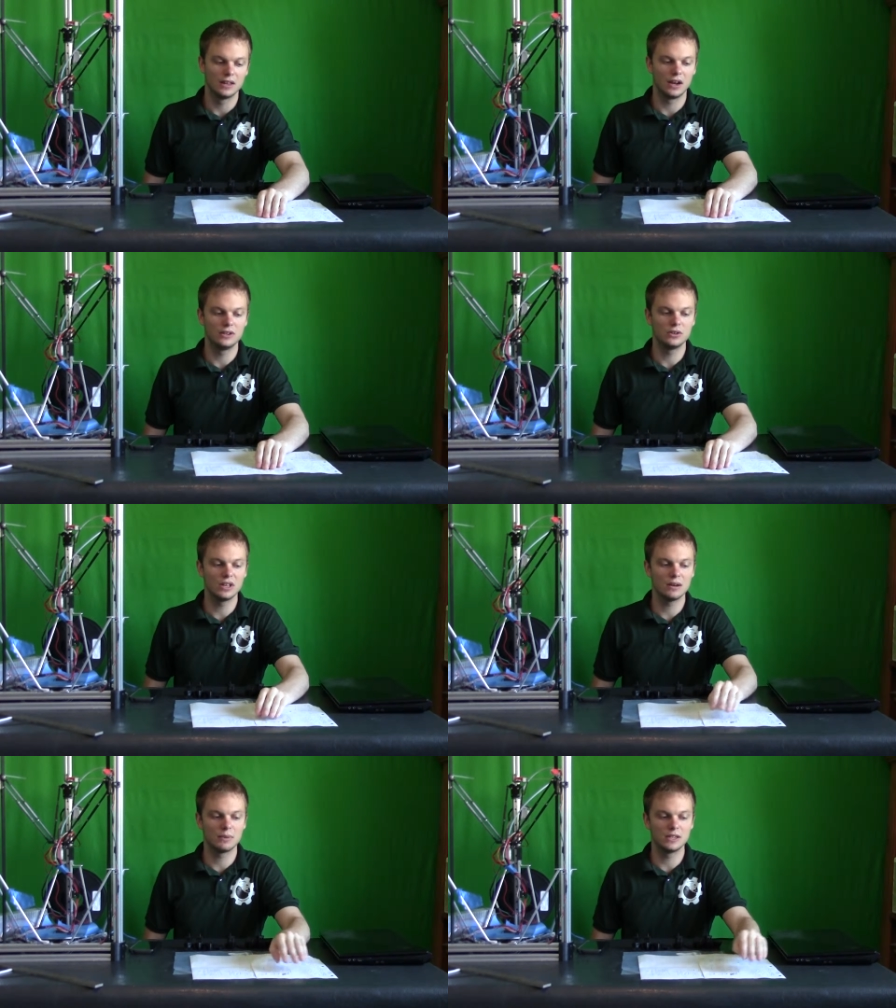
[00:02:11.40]
And I do
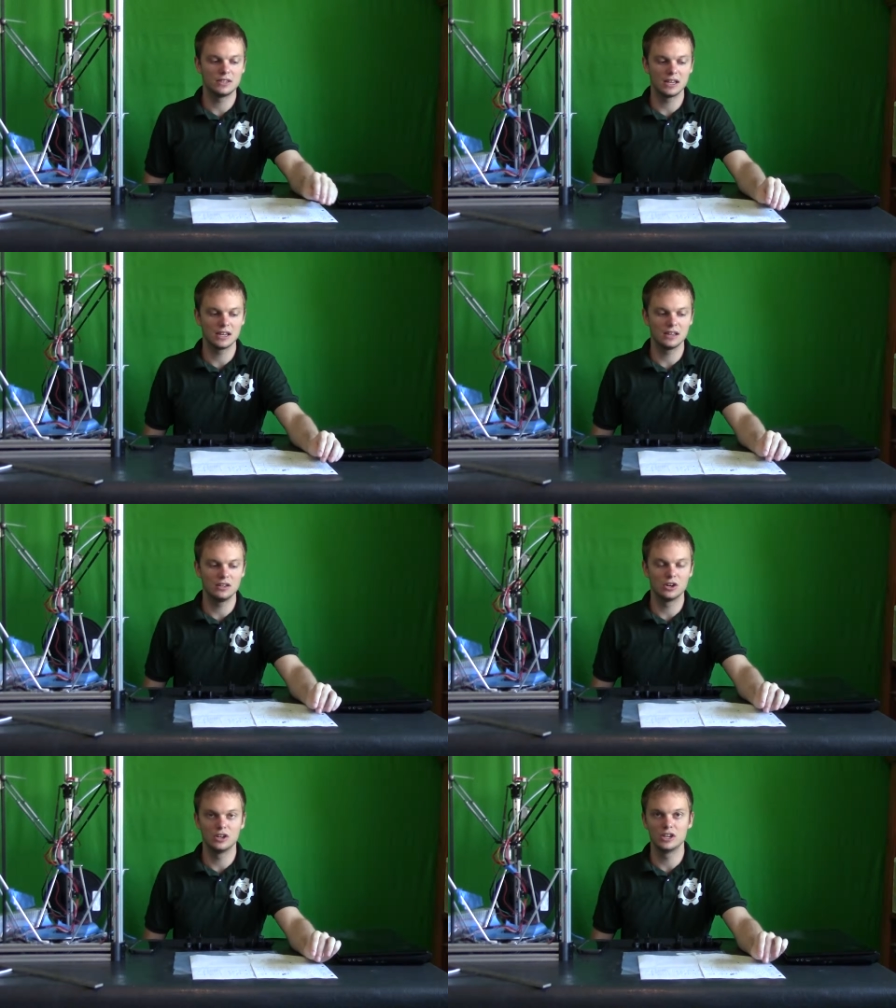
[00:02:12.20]
that by
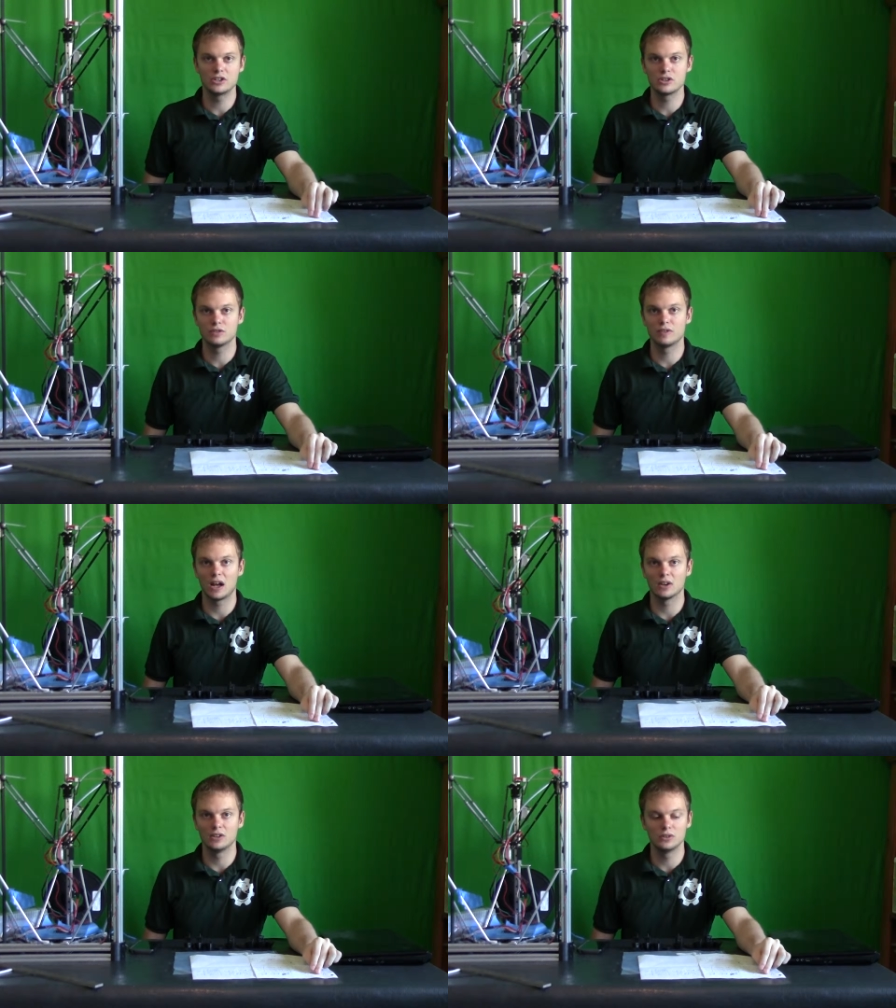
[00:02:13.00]
taking your initial
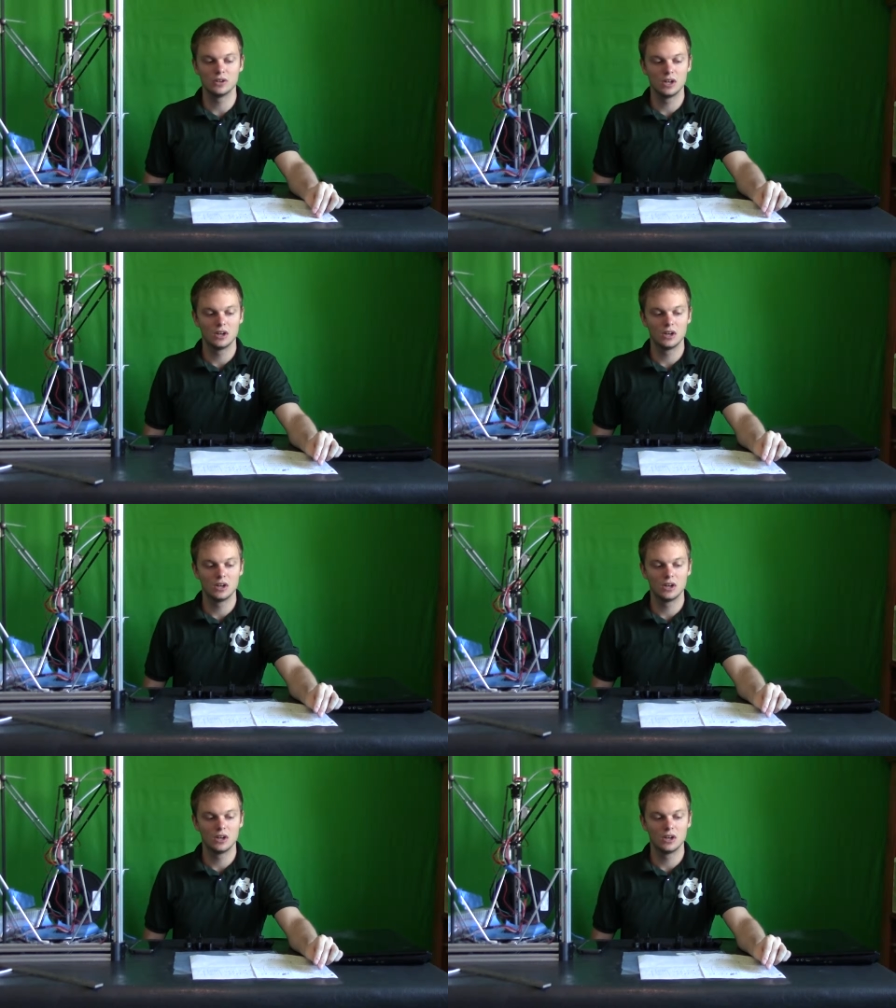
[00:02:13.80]
value,